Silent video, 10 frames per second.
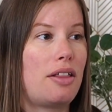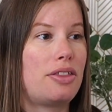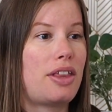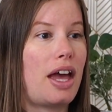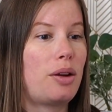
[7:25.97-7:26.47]

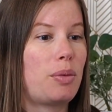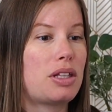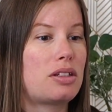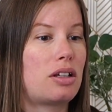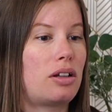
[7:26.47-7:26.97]
then we
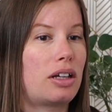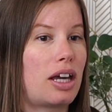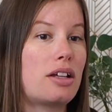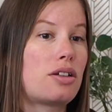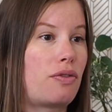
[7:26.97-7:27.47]
still
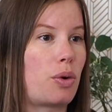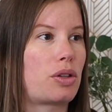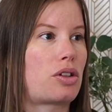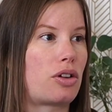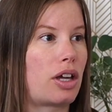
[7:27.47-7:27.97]
get to
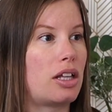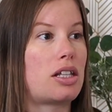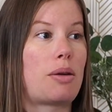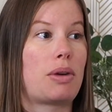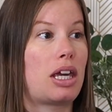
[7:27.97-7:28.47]
focus on our kids
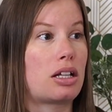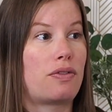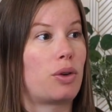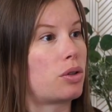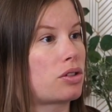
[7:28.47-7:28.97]
and we get to
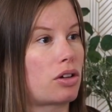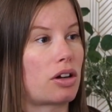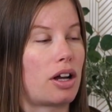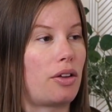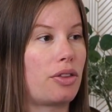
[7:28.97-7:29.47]
focus on our
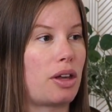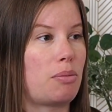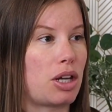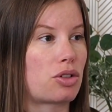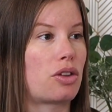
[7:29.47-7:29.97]
health and
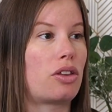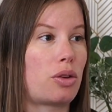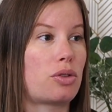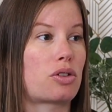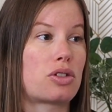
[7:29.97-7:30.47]
make sure that
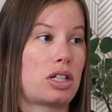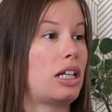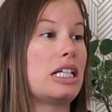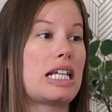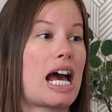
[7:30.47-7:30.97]
those are still
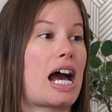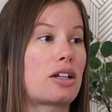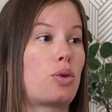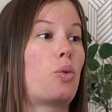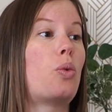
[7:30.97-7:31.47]

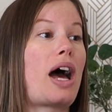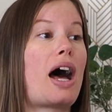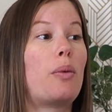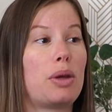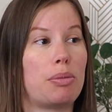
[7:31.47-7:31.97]
intact
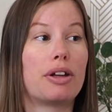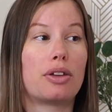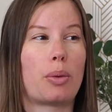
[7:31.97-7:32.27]
while we build the